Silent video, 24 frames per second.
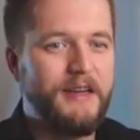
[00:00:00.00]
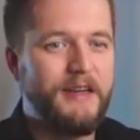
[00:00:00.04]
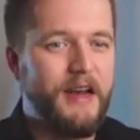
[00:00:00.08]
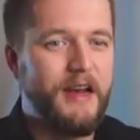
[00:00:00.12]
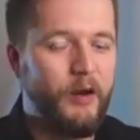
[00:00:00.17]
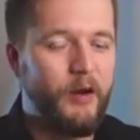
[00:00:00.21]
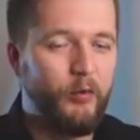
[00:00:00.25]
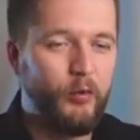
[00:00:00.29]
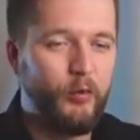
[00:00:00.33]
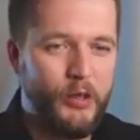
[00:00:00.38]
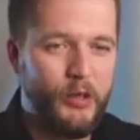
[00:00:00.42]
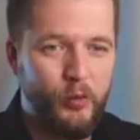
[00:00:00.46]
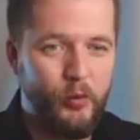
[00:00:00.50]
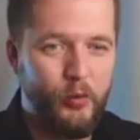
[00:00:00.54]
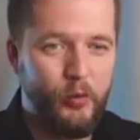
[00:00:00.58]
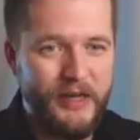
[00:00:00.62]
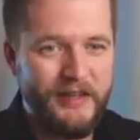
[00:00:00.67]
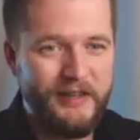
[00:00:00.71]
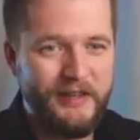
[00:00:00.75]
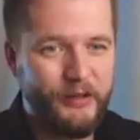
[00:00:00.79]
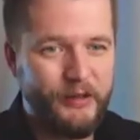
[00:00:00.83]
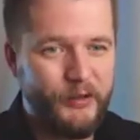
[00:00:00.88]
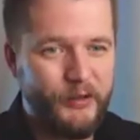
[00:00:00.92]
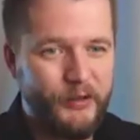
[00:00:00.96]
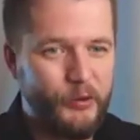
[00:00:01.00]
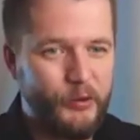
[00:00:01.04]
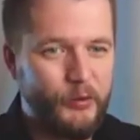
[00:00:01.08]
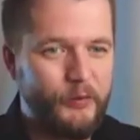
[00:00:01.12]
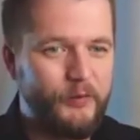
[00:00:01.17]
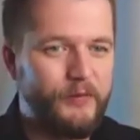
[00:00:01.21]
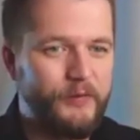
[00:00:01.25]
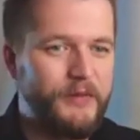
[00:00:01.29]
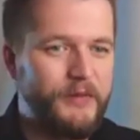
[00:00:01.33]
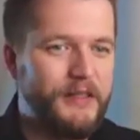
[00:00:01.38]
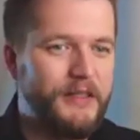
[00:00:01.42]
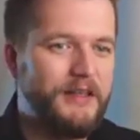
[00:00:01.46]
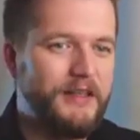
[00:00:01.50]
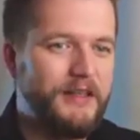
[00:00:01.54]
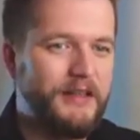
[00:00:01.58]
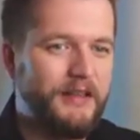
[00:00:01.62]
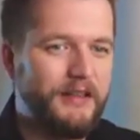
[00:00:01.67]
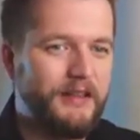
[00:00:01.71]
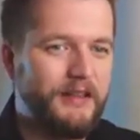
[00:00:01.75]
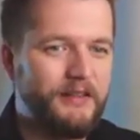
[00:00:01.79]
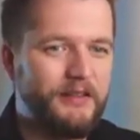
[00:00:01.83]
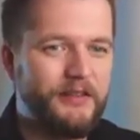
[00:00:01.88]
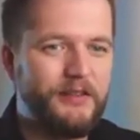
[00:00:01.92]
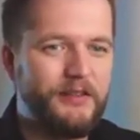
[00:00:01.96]
every window,
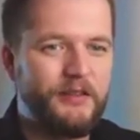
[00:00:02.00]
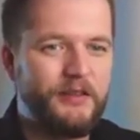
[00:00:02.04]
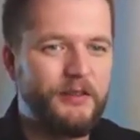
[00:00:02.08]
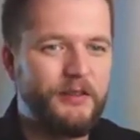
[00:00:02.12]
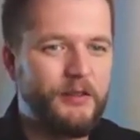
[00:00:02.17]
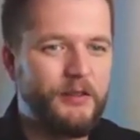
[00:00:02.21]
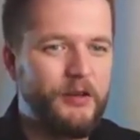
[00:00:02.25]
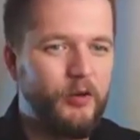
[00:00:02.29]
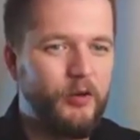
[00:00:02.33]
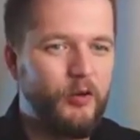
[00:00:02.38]
is